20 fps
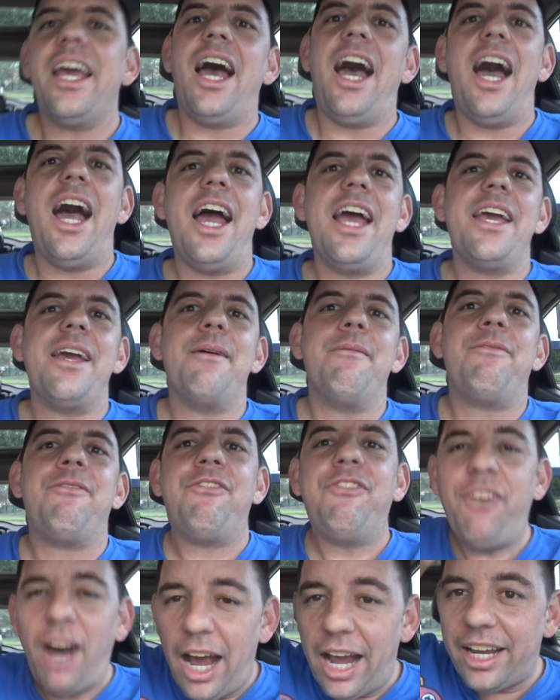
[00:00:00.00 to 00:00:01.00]
I am
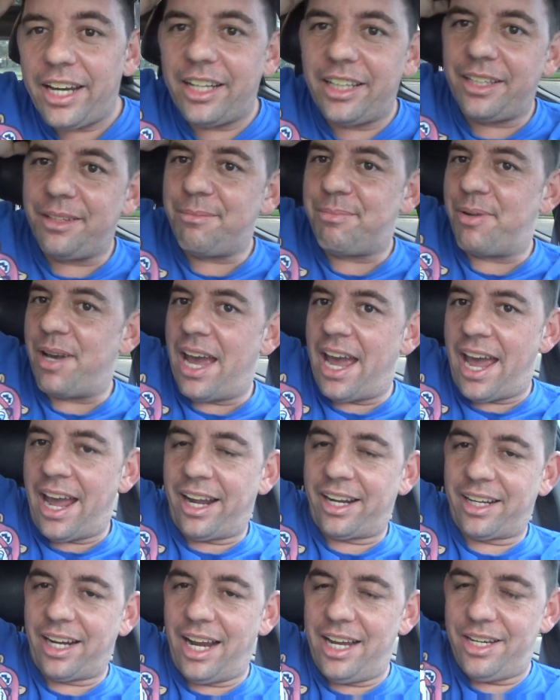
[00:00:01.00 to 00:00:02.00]
finally
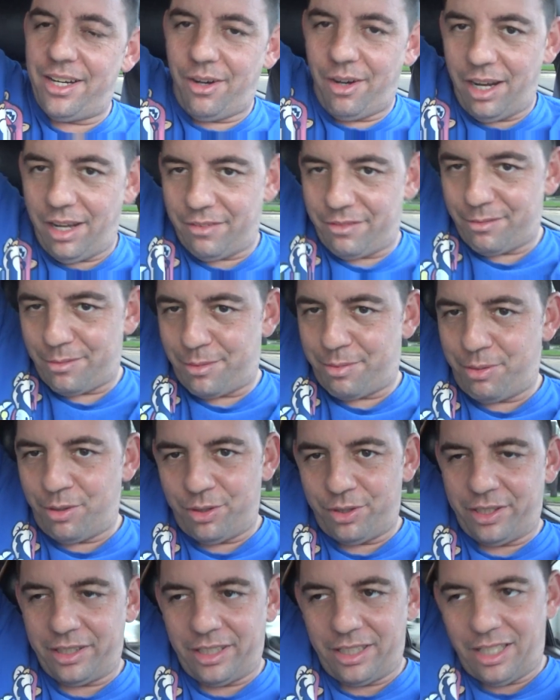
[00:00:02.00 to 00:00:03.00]
back. I know I haven't been
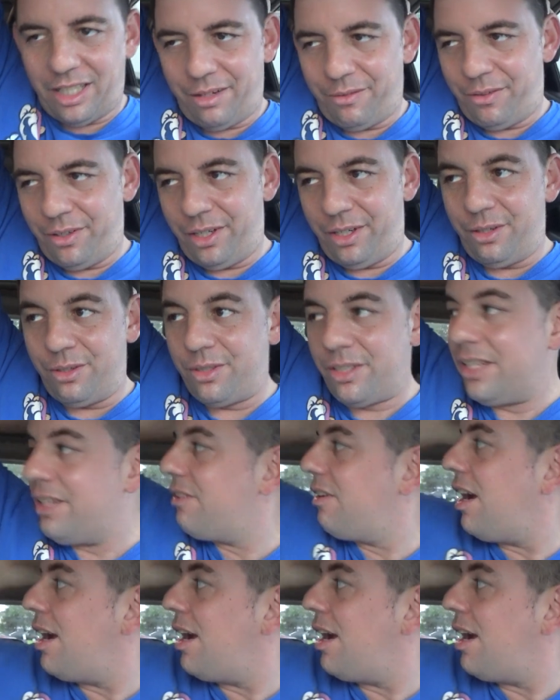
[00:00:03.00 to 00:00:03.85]
posting a lot of videos later.